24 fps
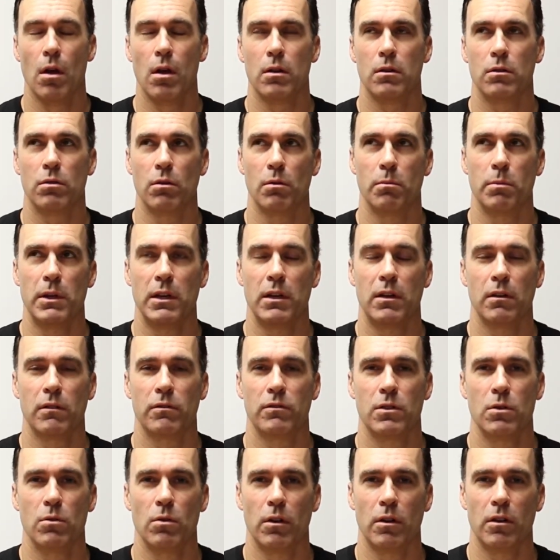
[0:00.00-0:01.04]
to a peak of
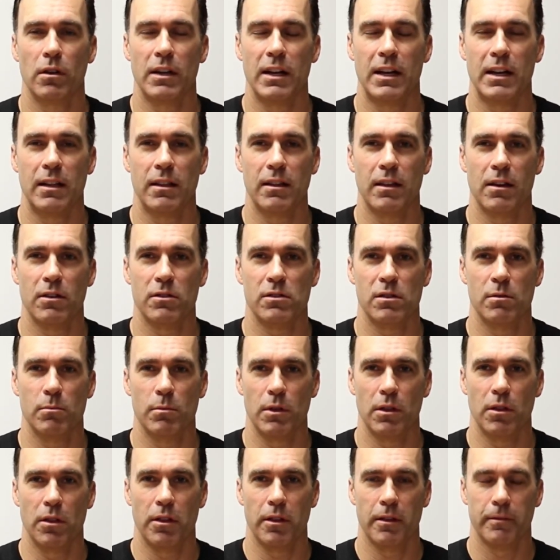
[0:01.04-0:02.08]
$280,000 a
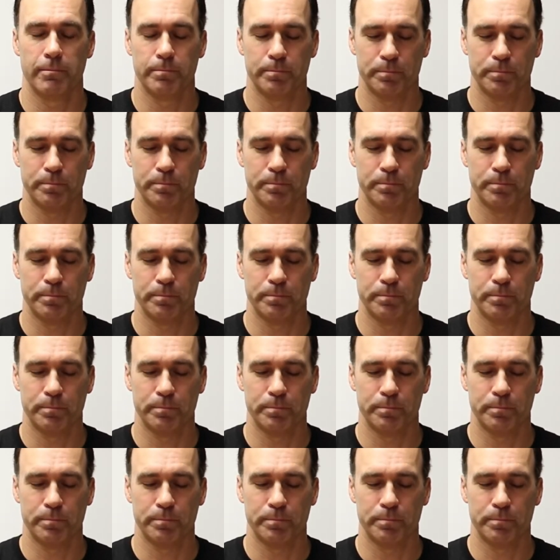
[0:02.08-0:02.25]
month,